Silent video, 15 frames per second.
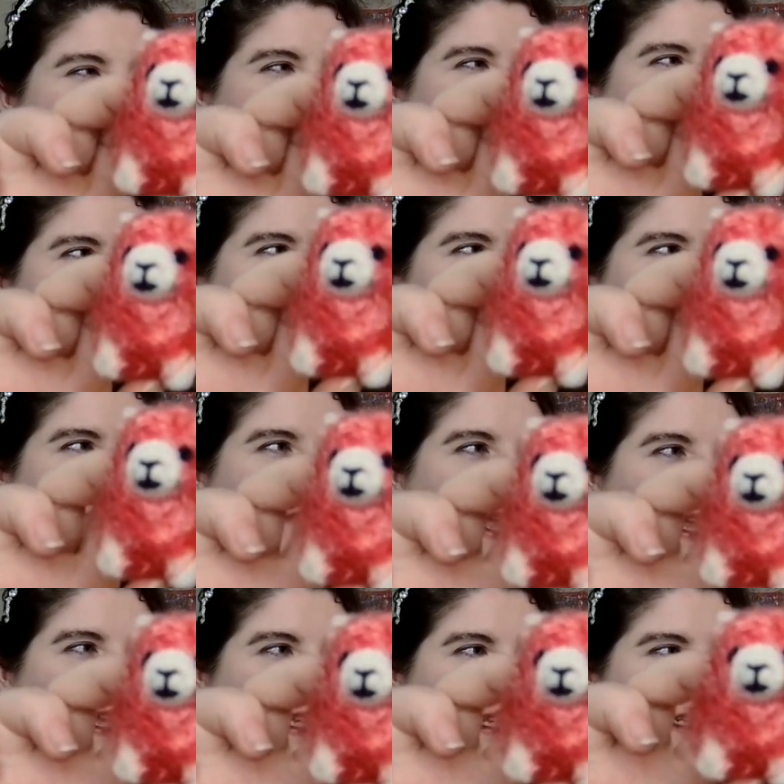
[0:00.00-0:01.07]
And it is
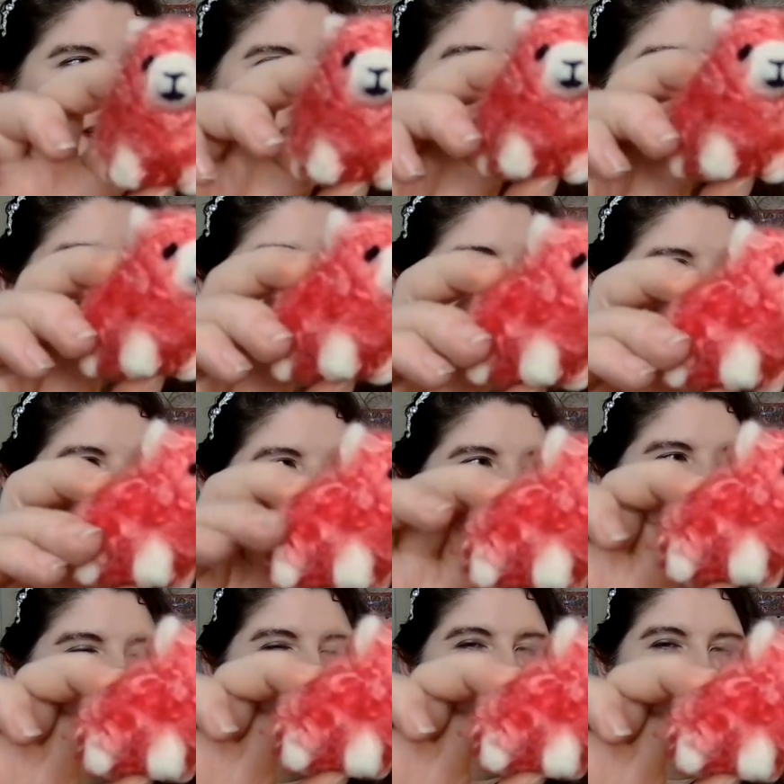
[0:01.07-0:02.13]
made of
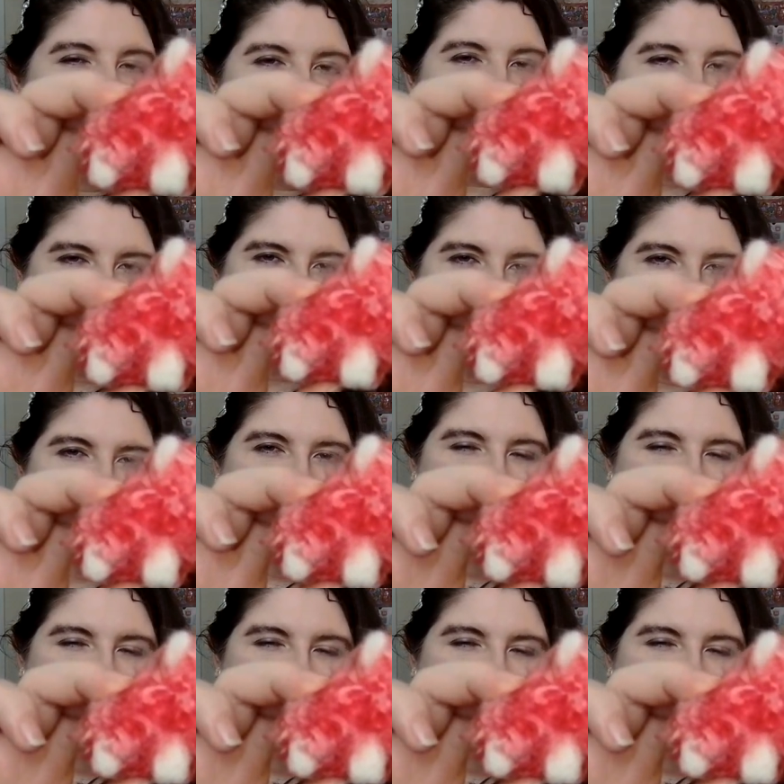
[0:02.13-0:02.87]
alpaca.